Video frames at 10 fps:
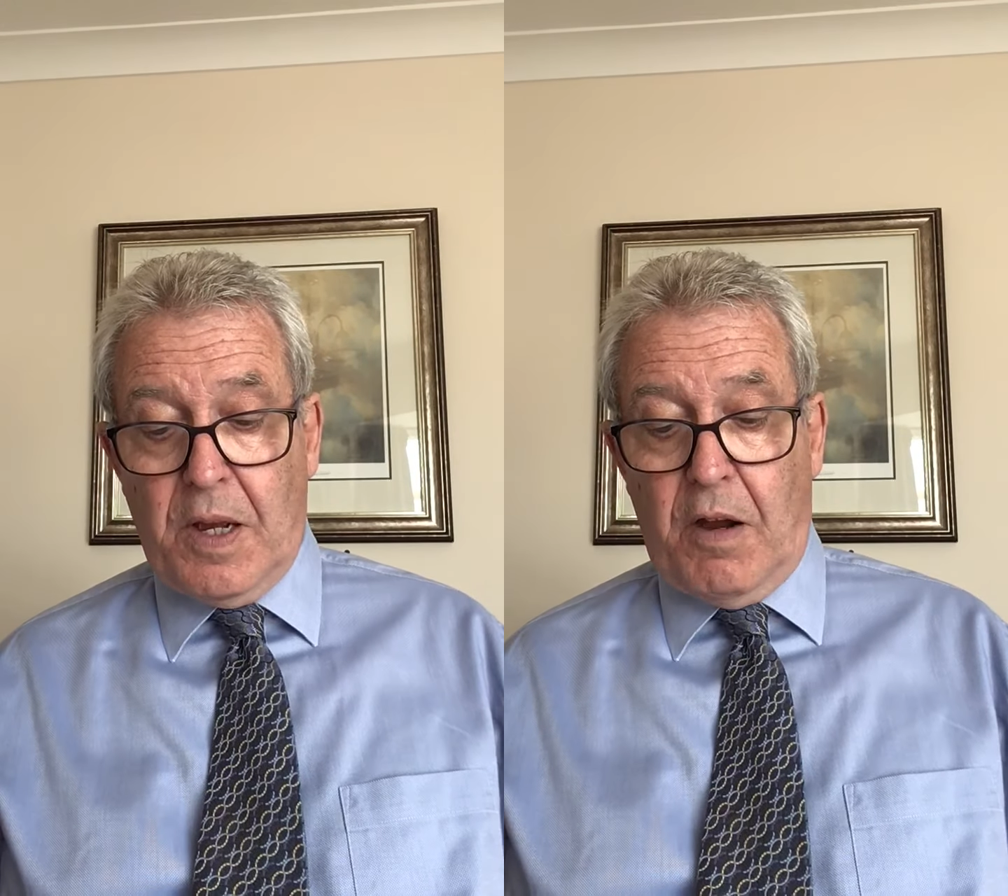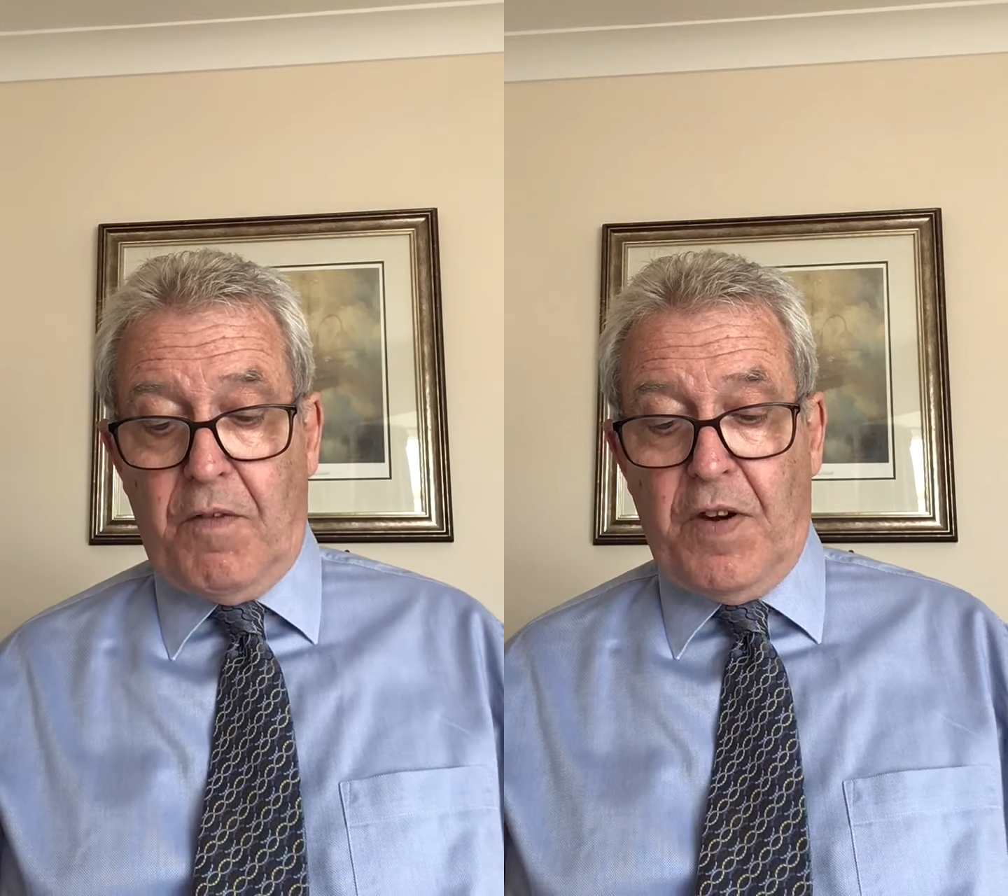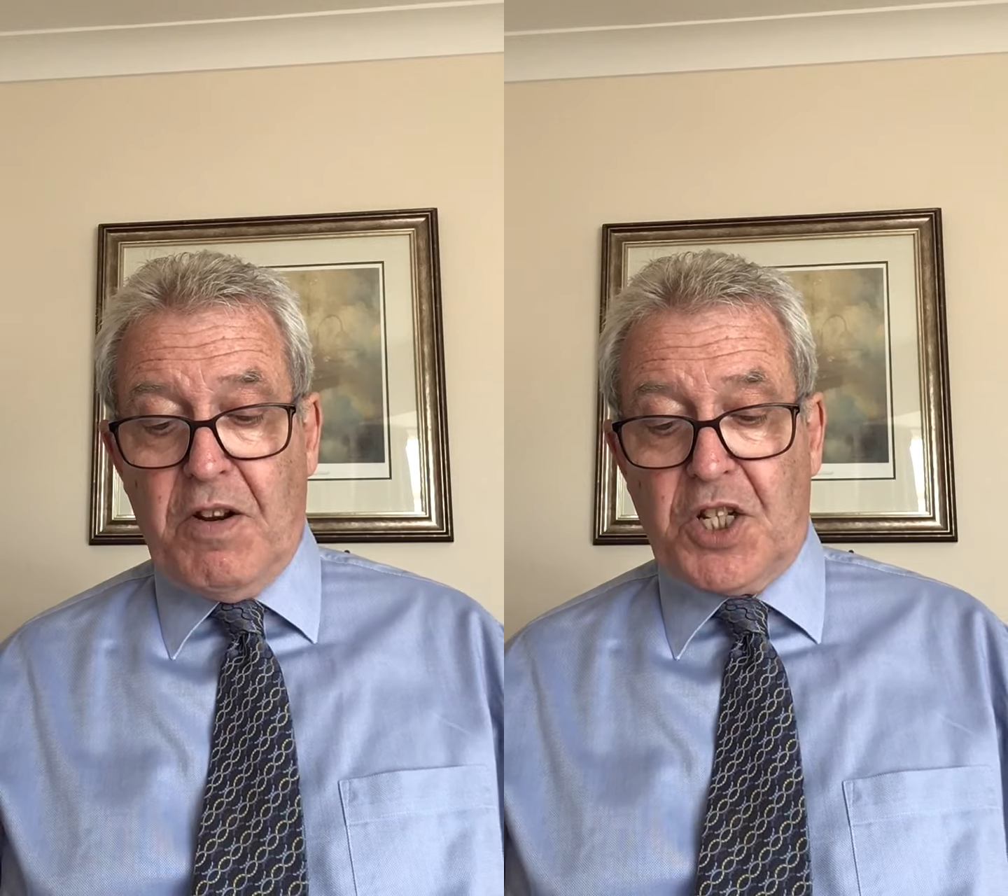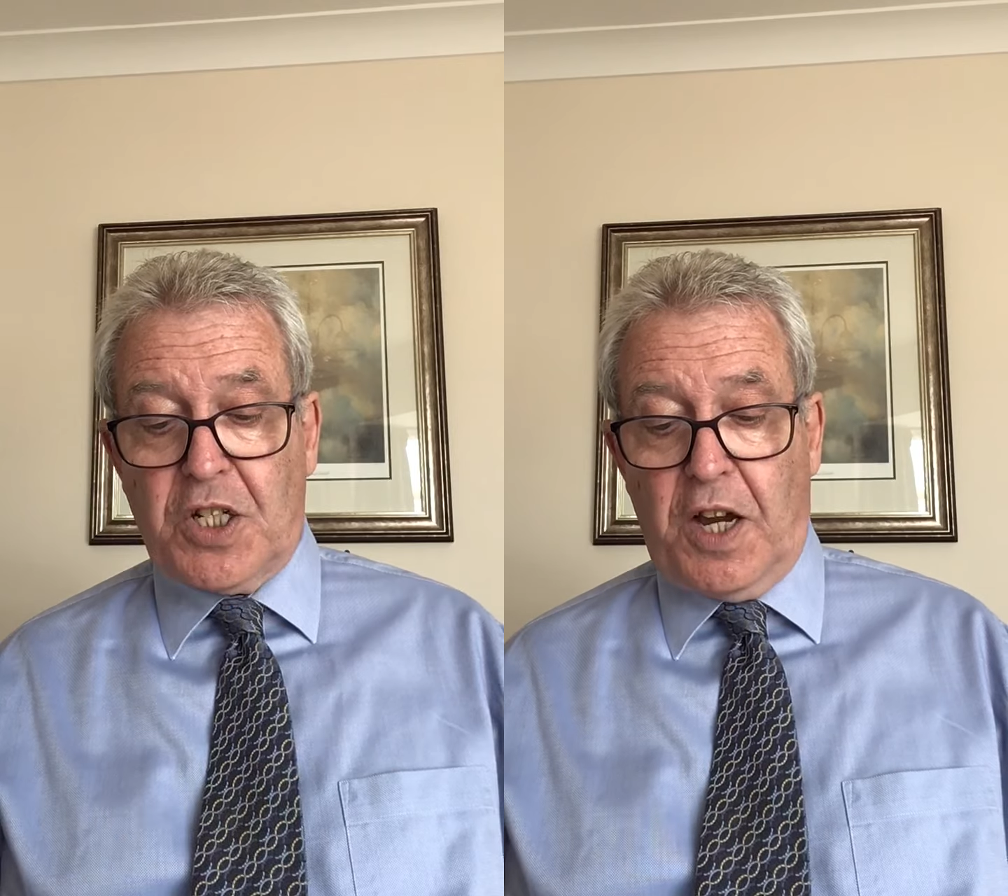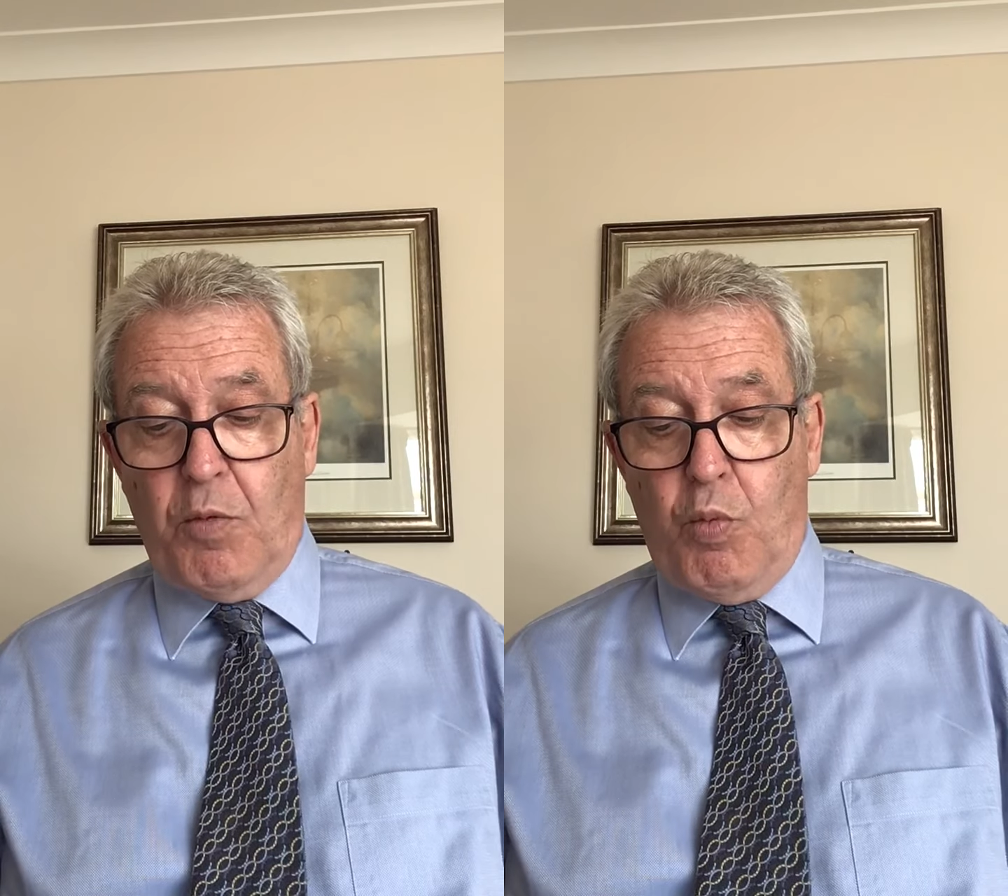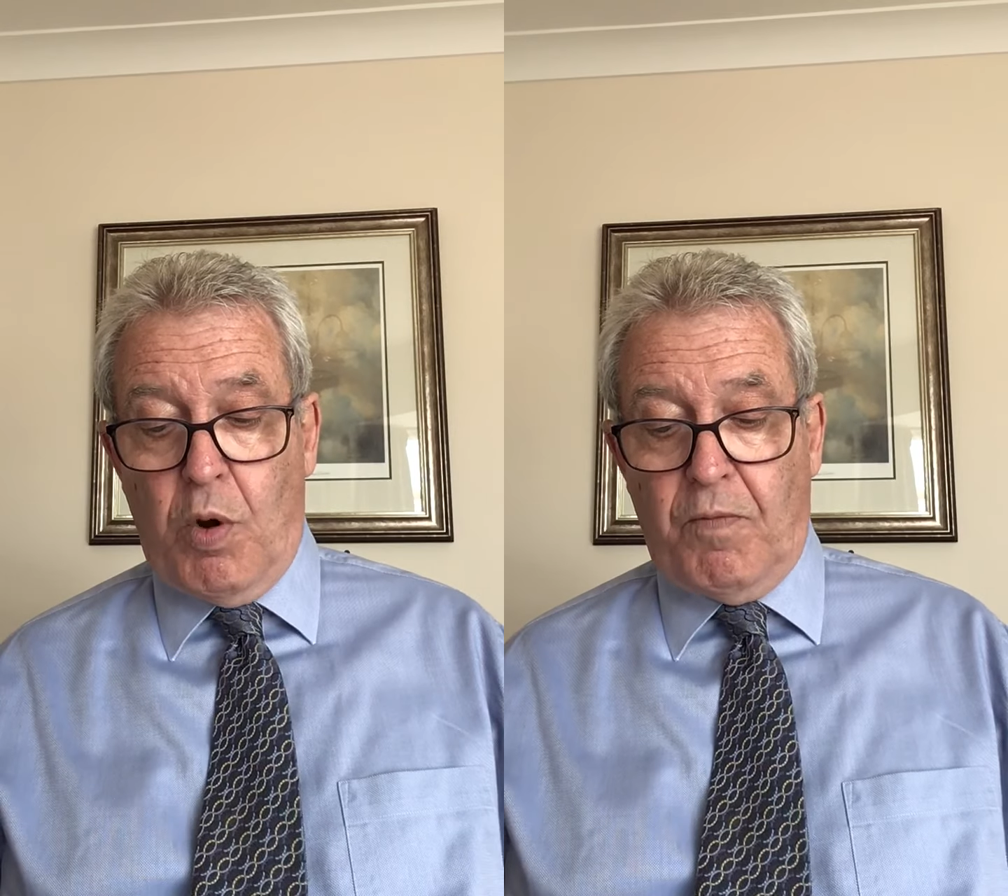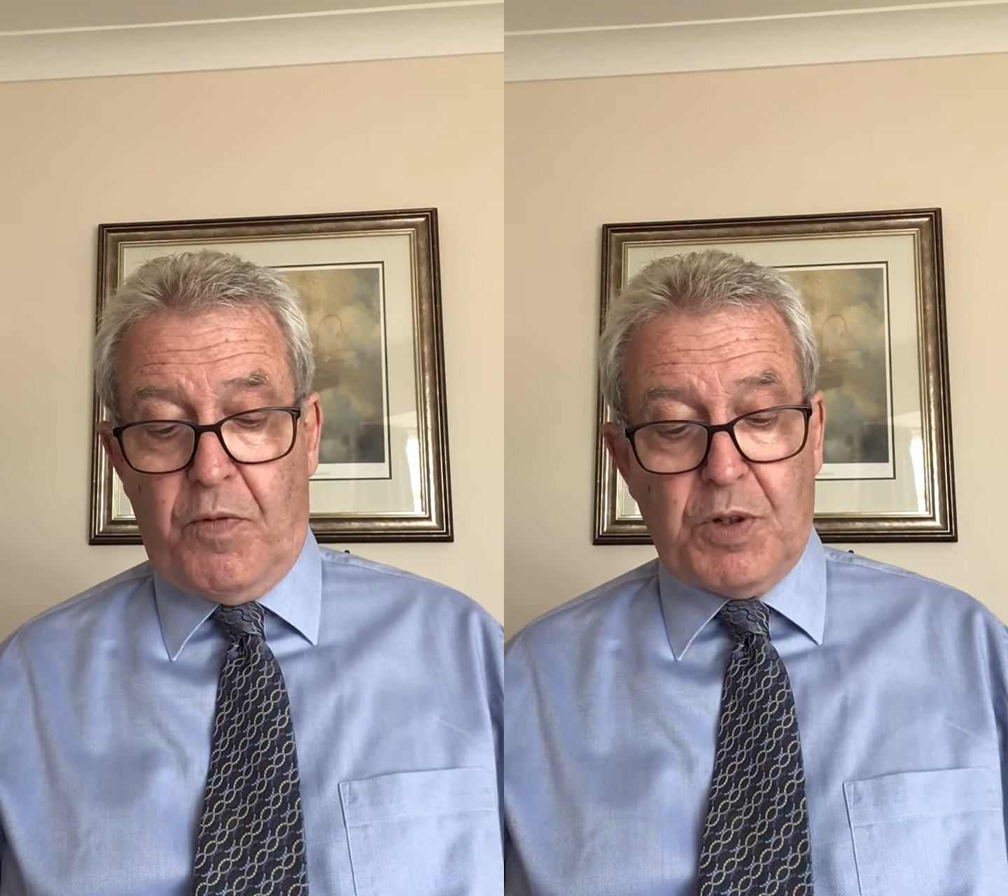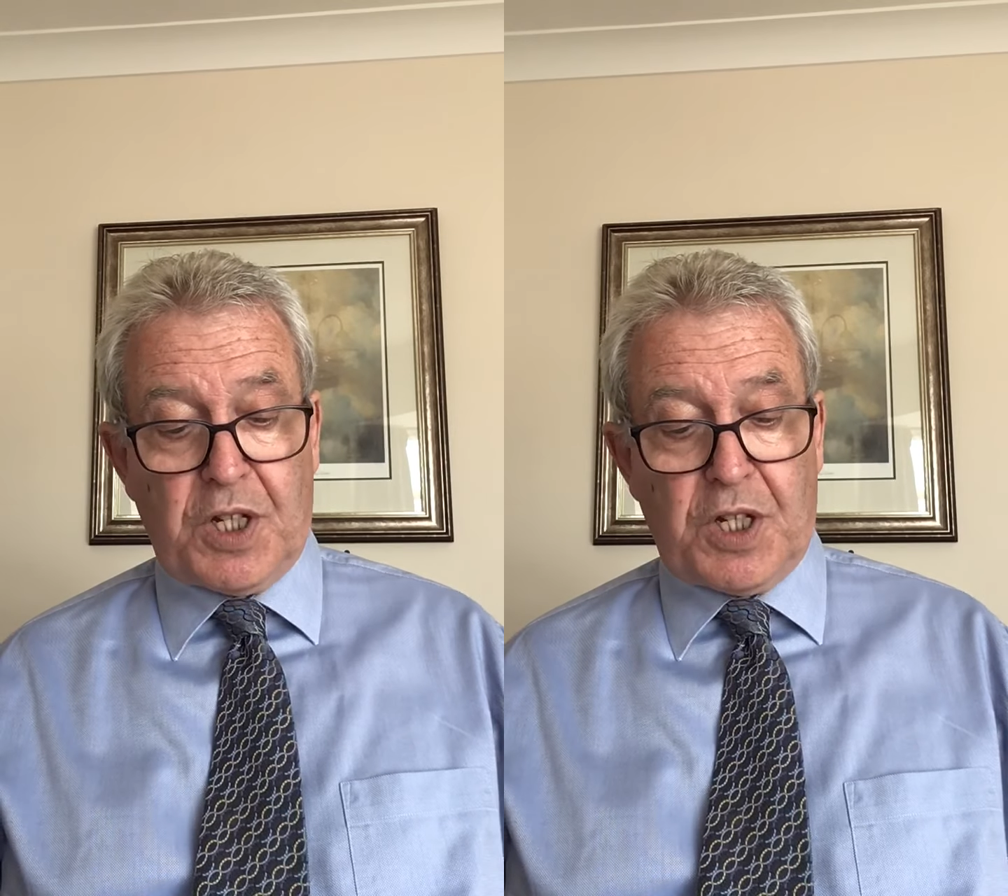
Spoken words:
A very slight whoomph was